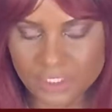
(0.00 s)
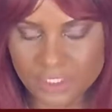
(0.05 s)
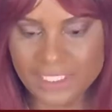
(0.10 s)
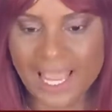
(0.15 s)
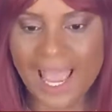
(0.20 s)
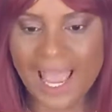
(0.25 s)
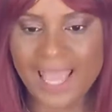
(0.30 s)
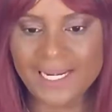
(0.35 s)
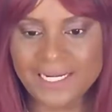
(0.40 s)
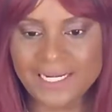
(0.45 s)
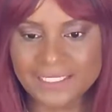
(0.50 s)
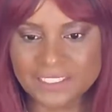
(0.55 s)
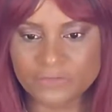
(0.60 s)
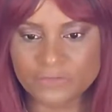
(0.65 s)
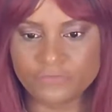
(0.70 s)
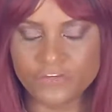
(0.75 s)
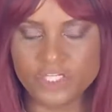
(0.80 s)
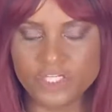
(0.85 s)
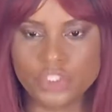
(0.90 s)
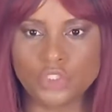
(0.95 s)
not an
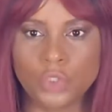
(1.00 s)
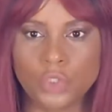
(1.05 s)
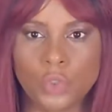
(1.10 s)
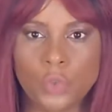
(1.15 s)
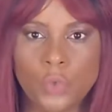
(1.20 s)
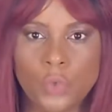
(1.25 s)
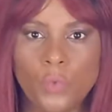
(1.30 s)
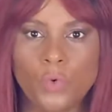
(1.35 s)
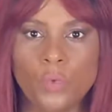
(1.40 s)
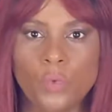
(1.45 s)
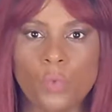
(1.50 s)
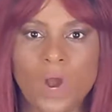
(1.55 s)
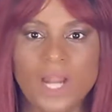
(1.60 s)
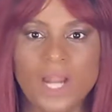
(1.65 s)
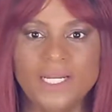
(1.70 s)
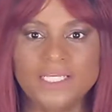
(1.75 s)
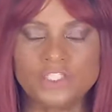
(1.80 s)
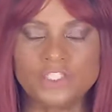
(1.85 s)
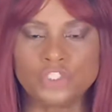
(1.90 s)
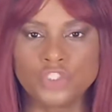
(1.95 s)
individual who
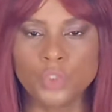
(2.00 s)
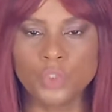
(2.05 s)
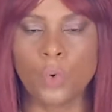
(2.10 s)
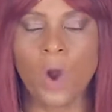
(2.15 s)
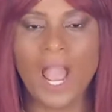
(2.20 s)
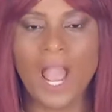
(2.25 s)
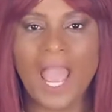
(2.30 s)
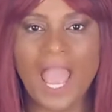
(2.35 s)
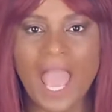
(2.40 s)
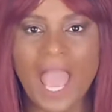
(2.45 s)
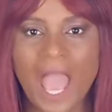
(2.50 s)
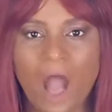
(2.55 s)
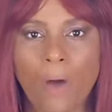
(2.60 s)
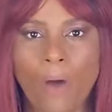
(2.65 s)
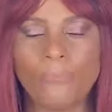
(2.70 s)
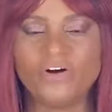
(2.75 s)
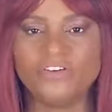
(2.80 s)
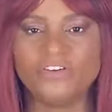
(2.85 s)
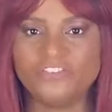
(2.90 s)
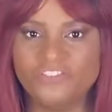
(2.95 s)
wanted to
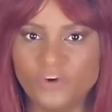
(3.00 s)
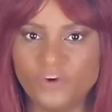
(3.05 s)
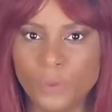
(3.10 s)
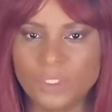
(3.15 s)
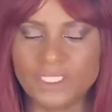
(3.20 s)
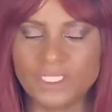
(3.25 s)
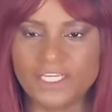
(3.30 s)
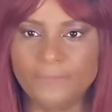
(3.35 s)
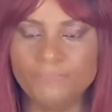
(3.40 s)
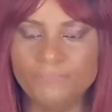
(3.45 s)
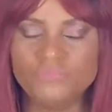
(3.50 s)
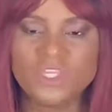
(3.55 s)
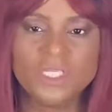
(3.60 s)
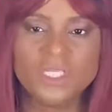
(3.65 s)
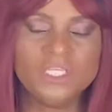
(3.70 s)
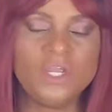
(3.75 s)
help fully.